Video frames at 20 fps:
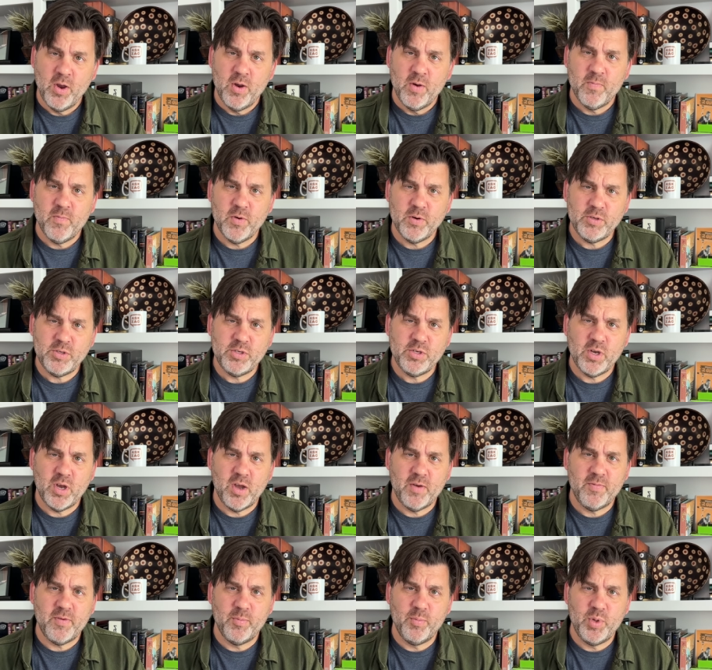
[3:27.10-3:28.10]
First
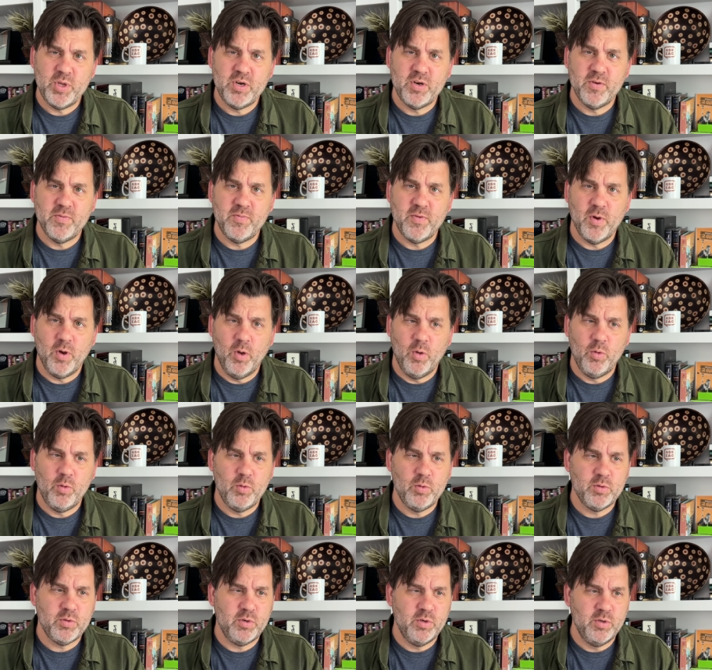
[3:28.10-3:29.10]
off, a bit of
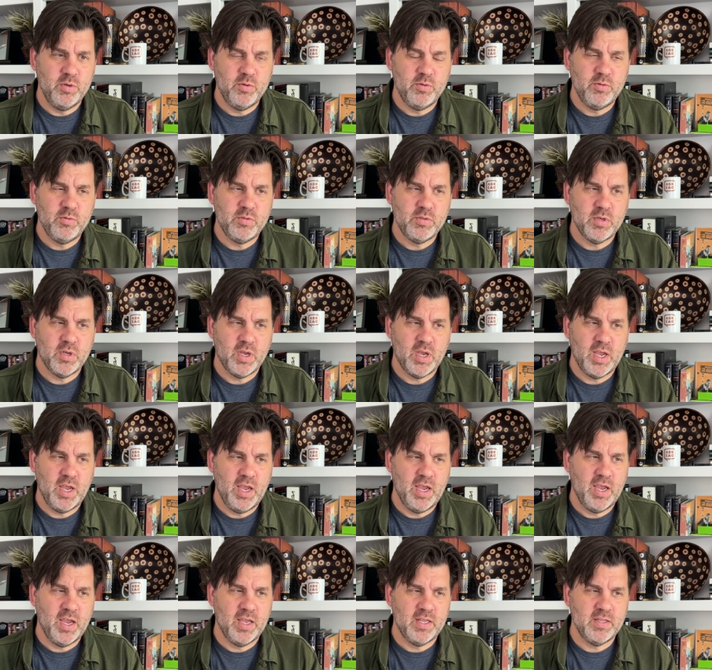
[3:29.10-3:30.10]
old news,
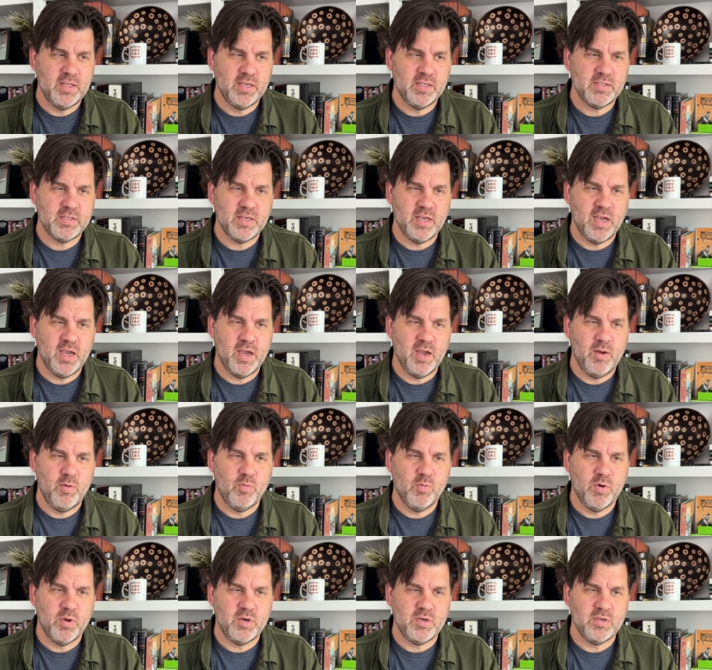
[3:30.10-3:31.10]
and that's I
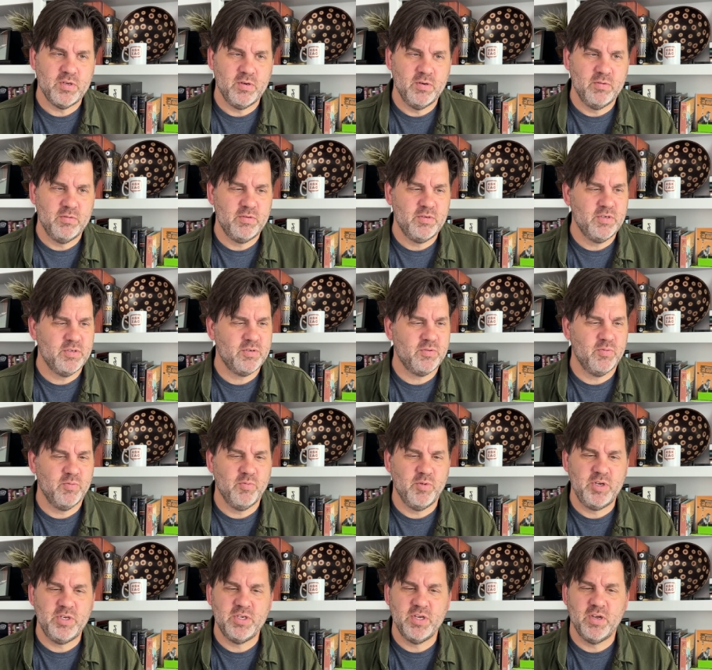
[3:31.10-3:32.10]
want to just
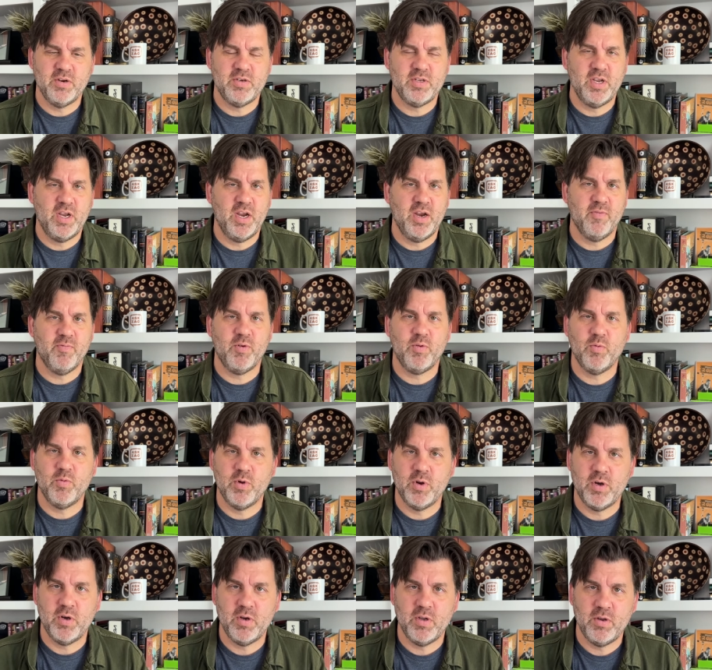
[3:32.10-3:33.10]
reach out to
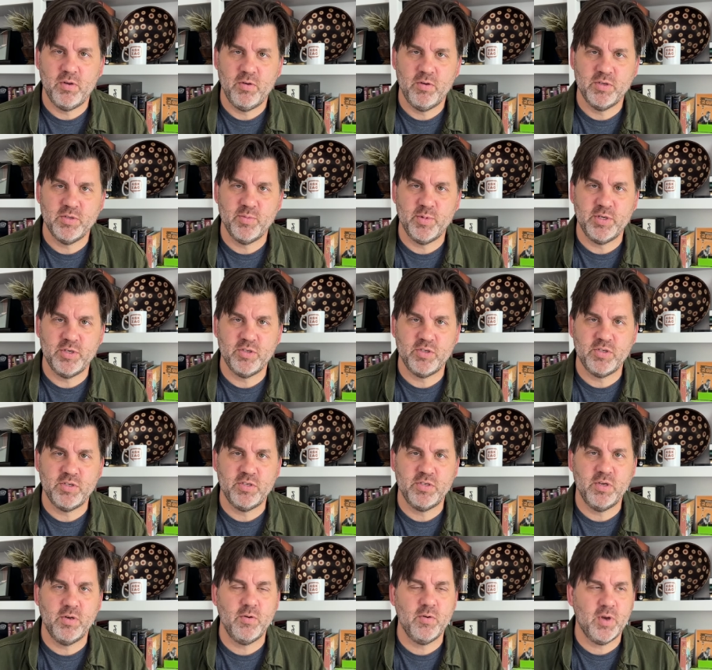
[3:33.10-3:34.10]
everyone who has been
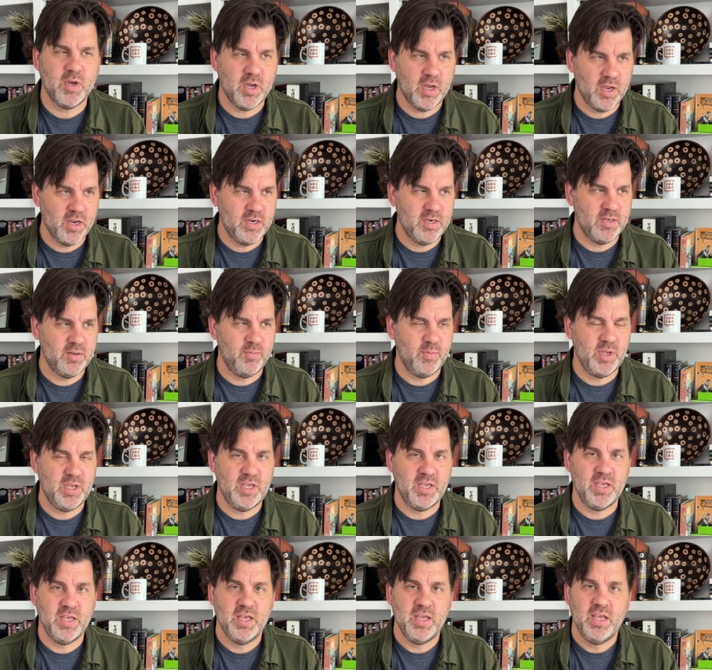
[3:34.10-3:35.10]
so kind to
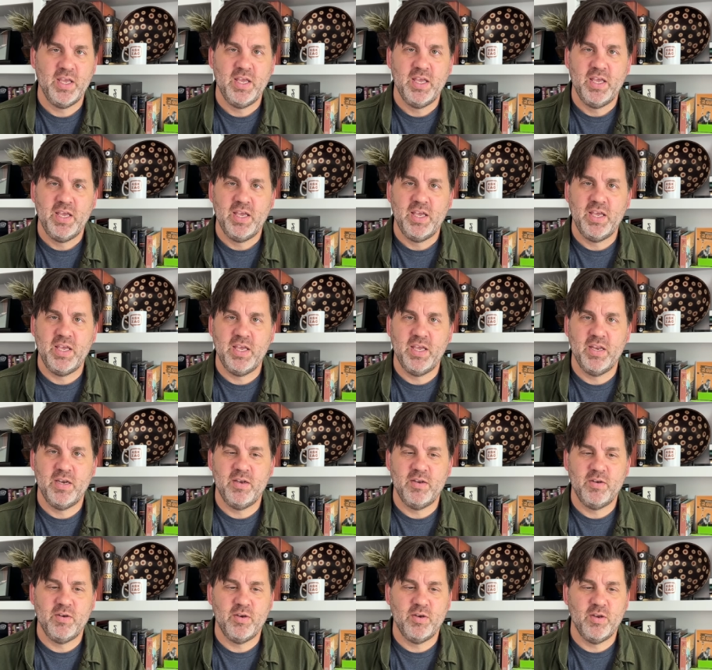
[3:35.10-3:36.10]
me
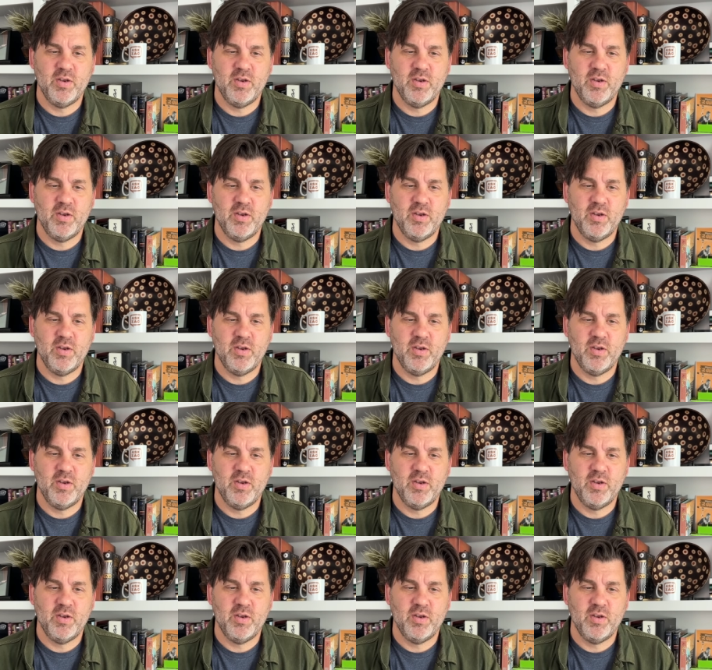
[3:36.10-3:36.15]
in,